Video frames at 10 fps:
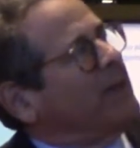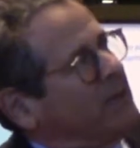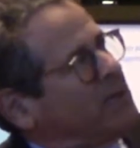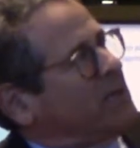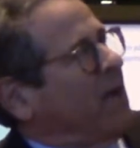
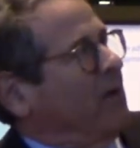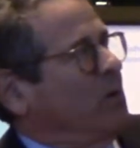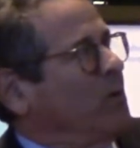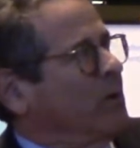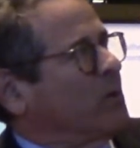This is how
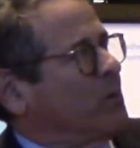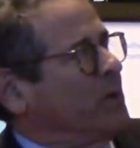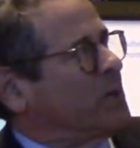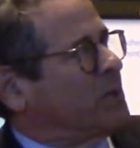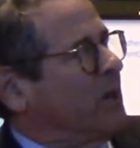you
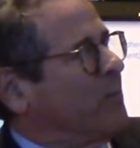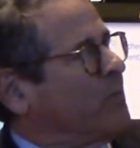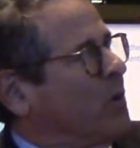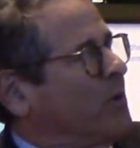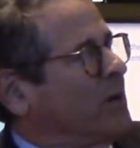increase
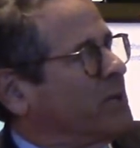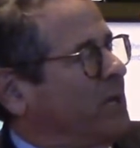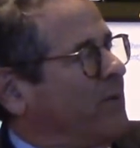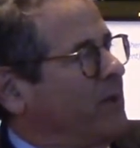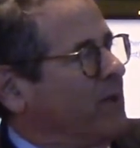
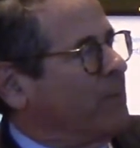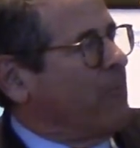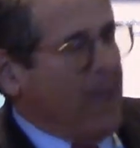productivity.